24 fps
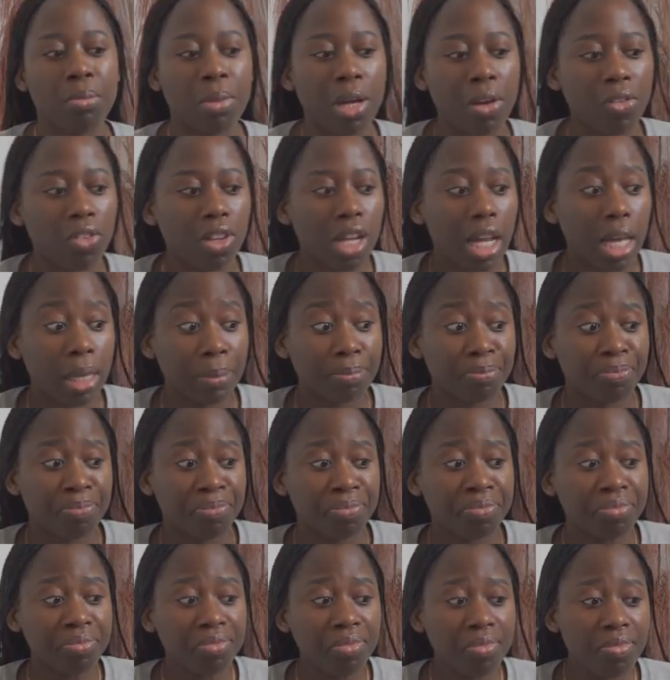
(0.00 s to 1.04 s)
But I feel like
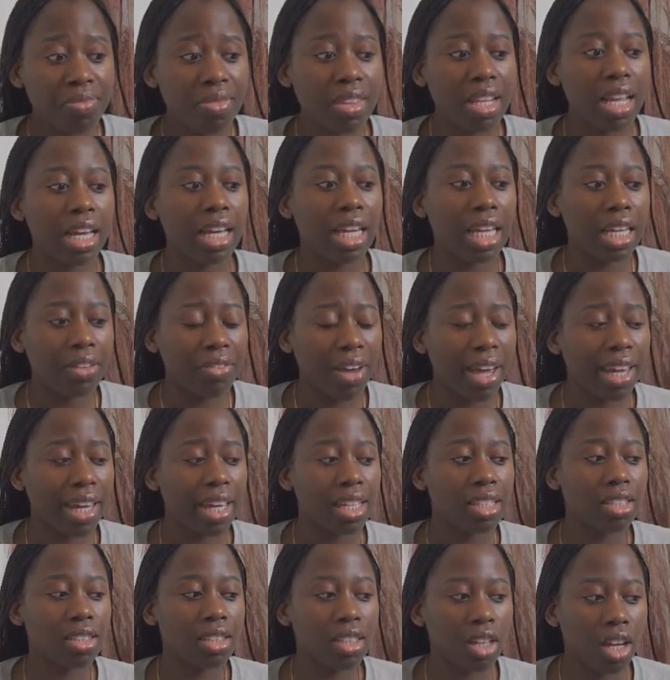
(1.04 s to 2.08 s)
if I
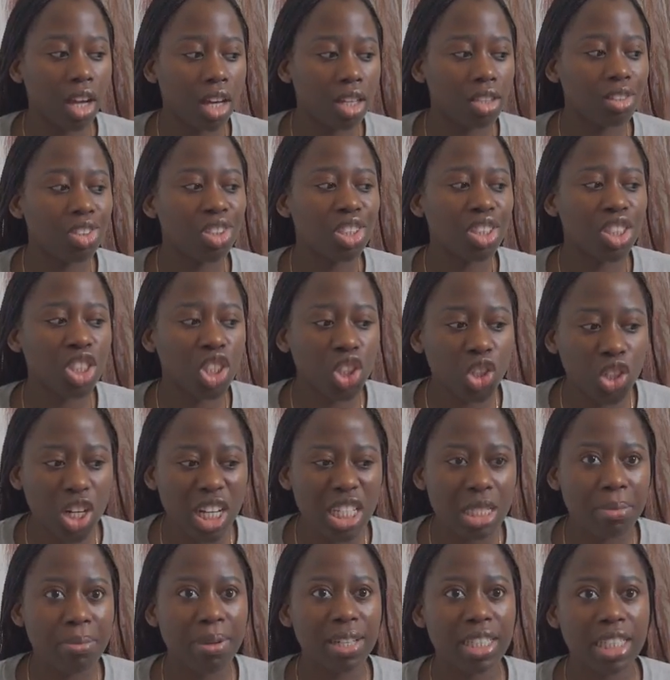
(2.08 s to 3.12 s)
can just
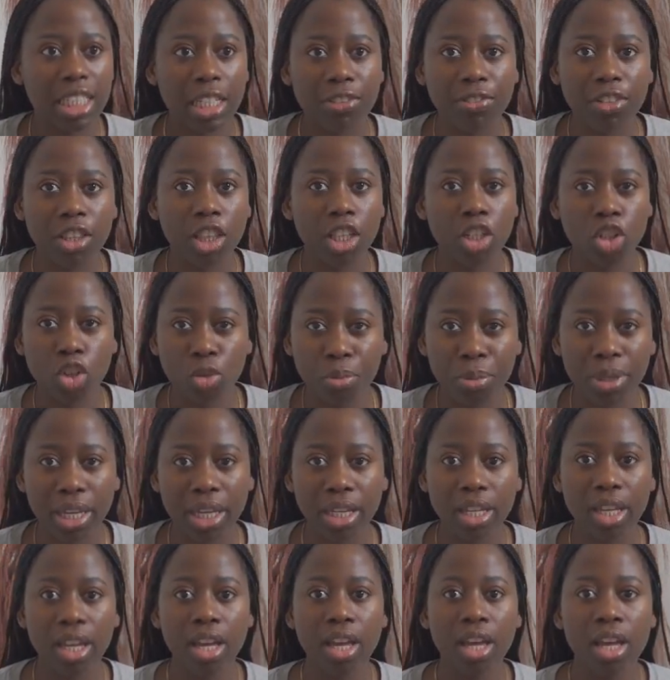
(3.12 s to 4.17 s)
stress myself a little
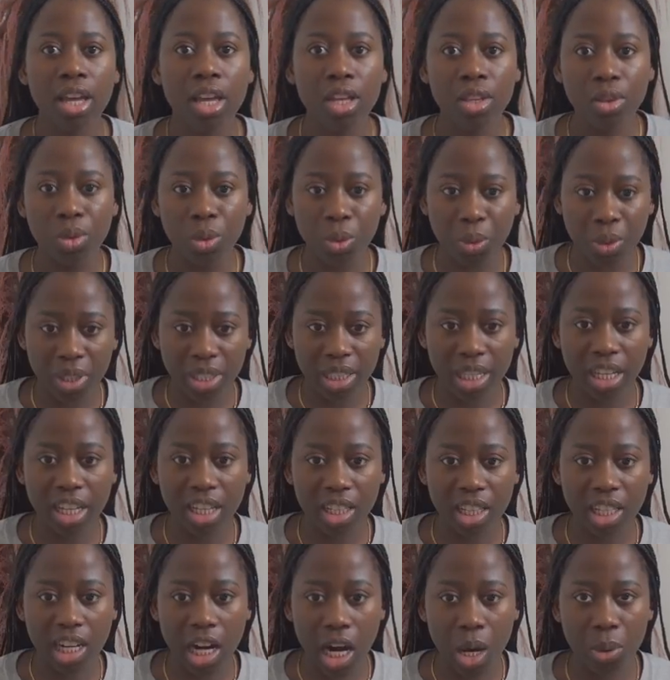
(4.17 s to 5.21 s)
bit during the
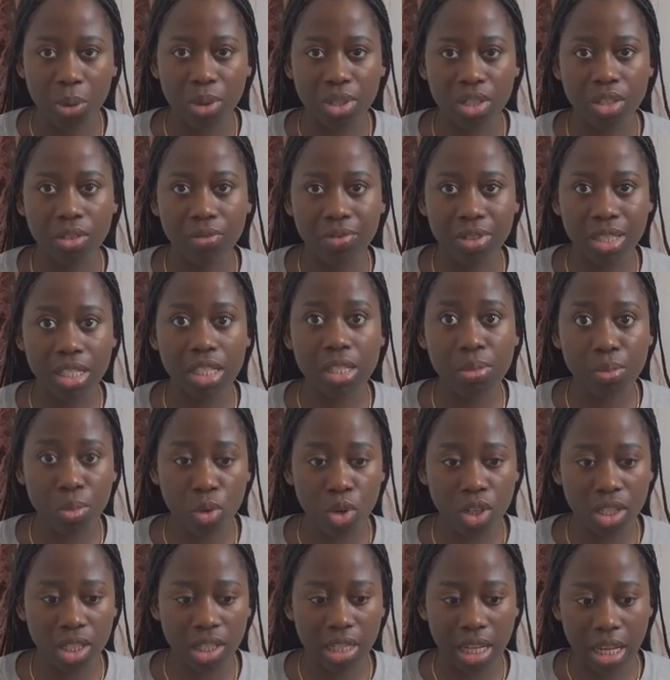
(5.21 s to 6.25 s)
early hours of this
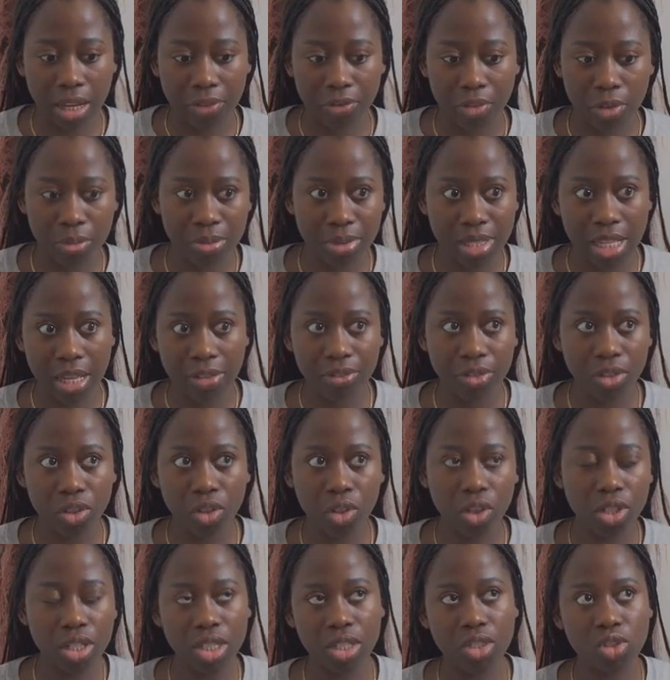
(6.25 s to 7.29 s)
morning, like from seven
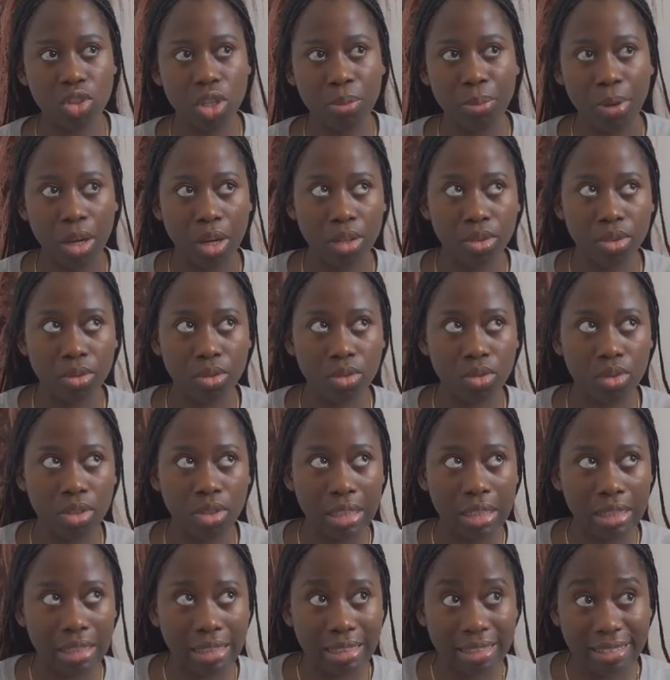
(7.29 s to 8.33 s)
thirty to about
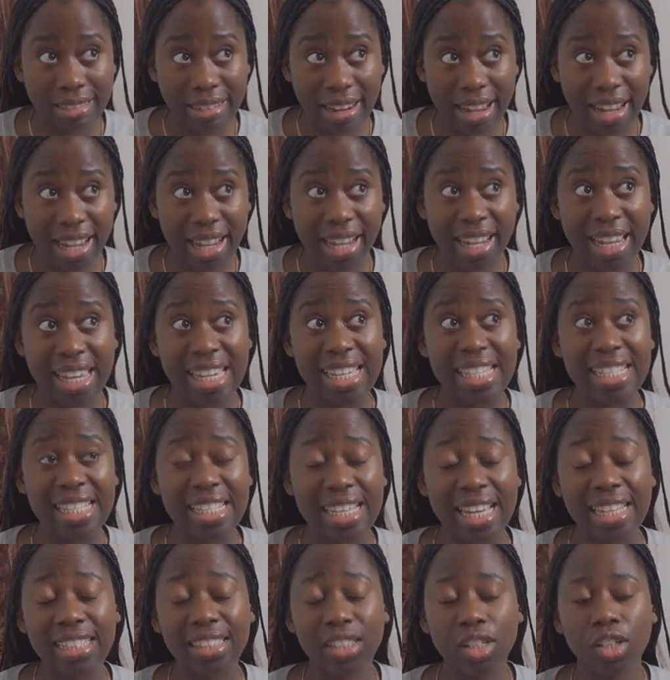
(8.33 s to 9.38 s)
nine,
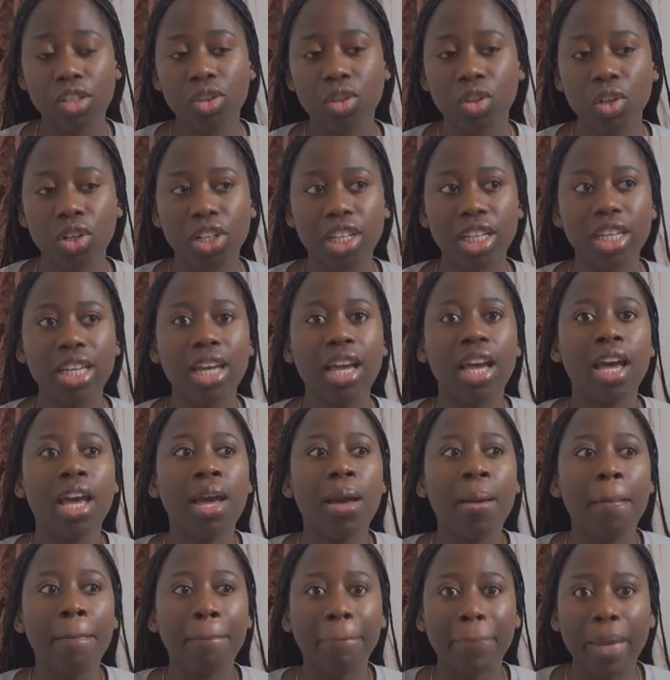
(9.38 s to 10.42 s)
ten, ten thirty,
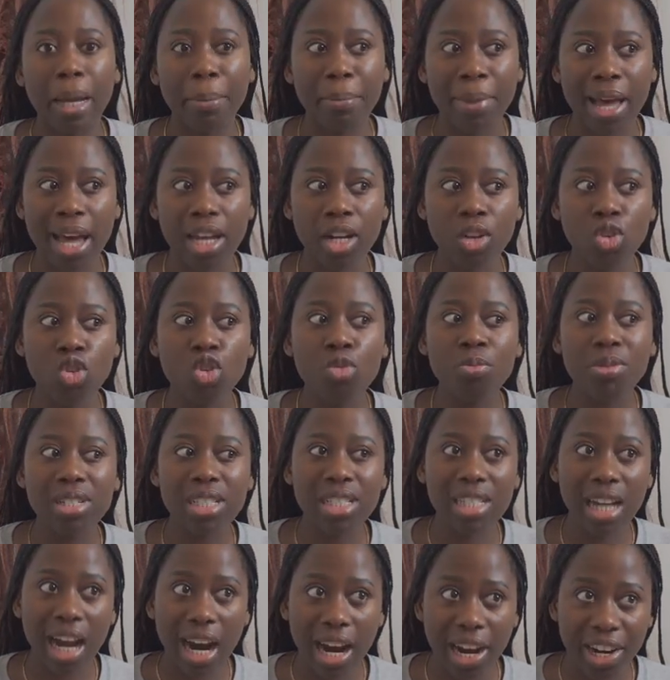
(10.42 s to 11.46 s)
my body will be
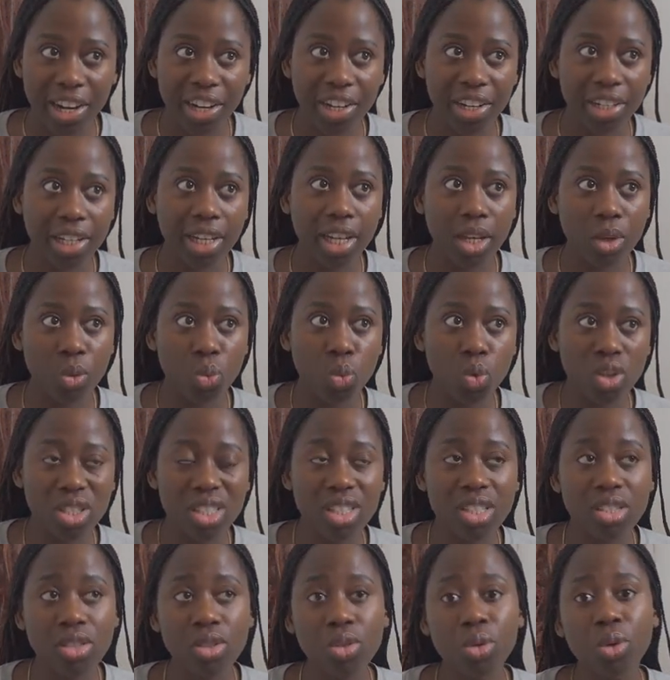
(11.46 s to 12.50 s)
tired and
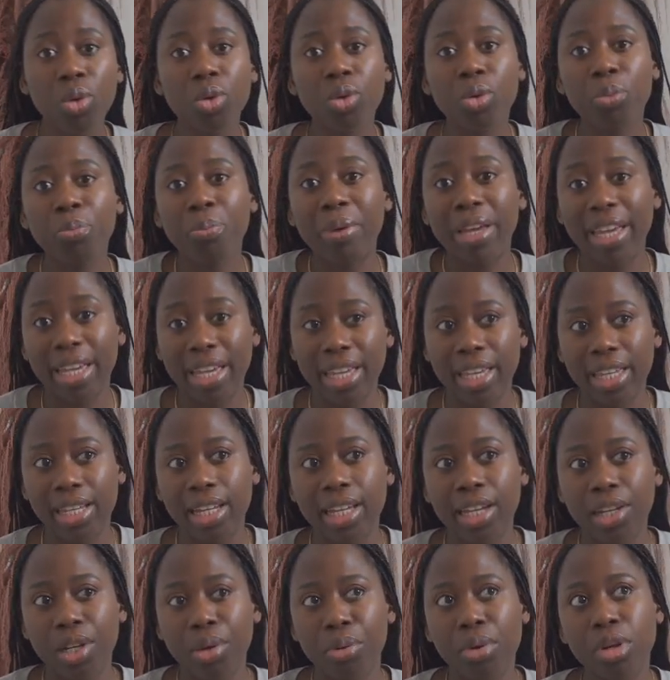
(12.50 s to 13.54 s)
wanting to go to bed
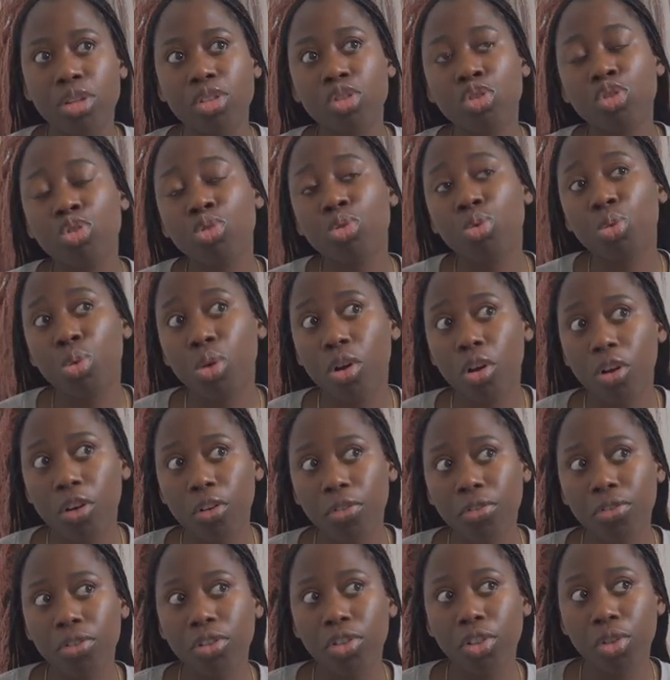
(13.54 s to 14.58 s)
at around
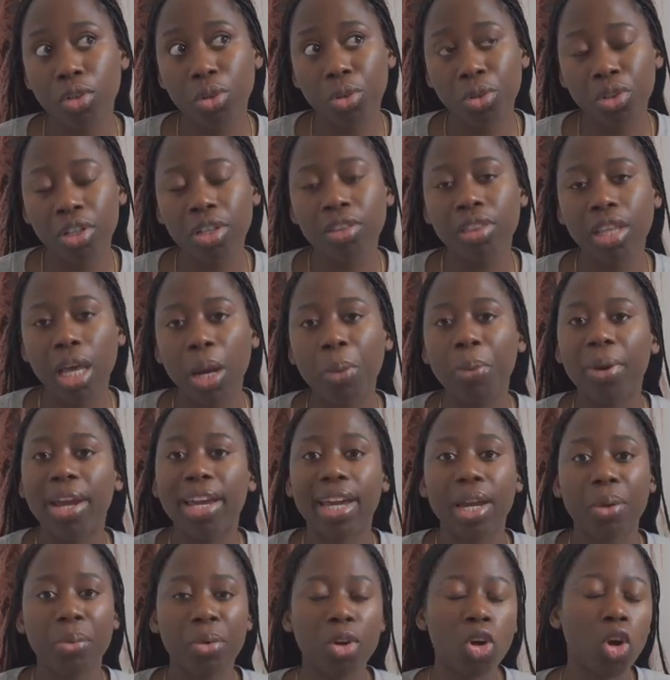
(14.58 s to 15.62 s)
twelve, you know, that way I
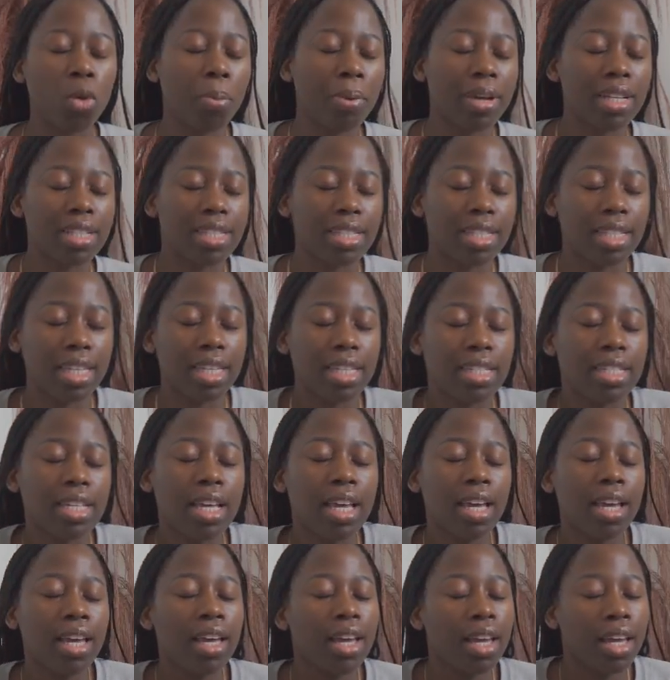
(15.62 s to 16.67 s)
can wake up at six
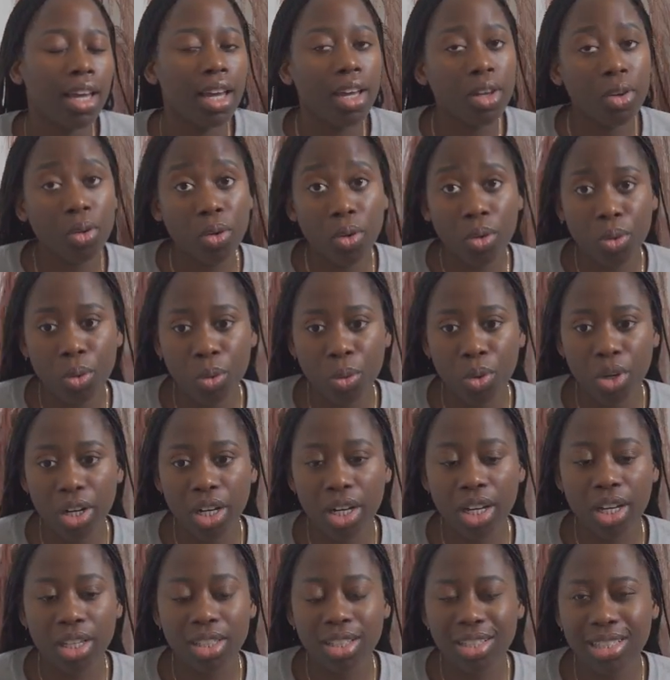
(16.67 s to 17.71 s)
and go to
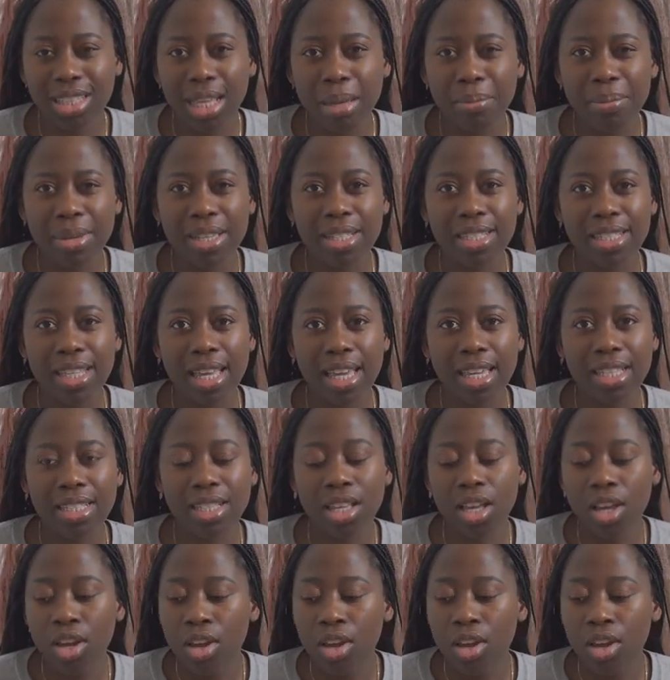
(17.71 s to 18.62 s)
work. Does that make sense?